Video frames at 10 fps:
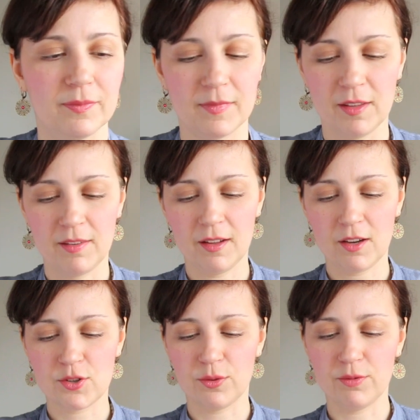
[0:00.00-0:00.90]
I think I
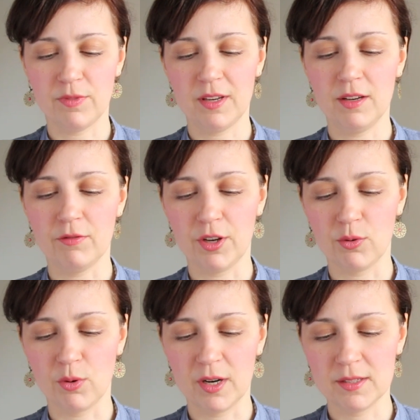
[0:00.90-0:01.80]
should
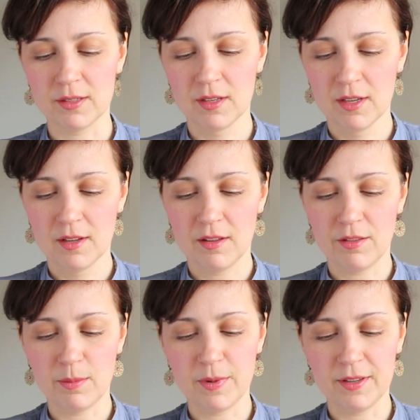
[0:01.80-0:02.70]
re-record
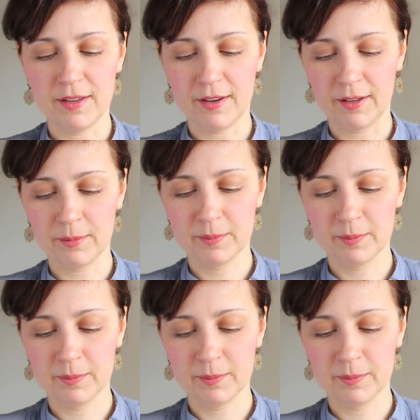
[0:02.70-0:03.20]
the beginning.